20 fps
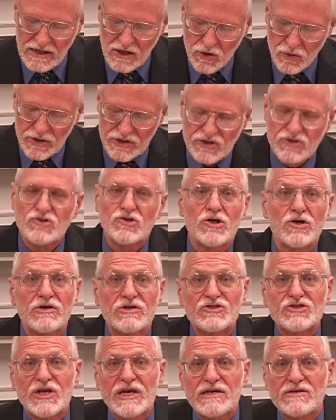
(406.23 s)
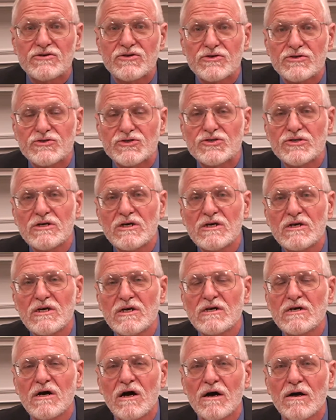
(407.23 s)
Louis. Jerry Sanders,
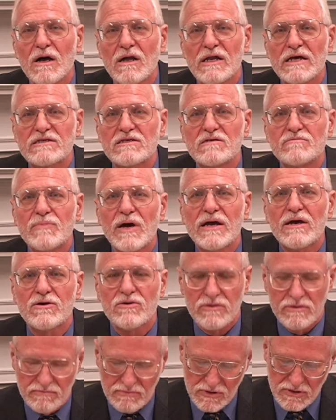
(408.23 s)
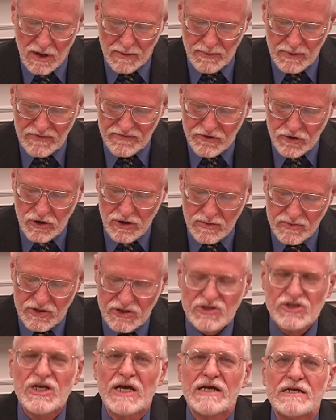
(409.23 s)
elected mayor a couple of terms
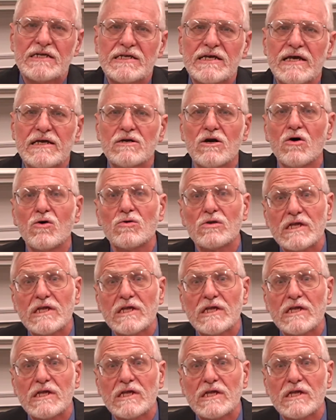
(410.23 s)
in San Diego.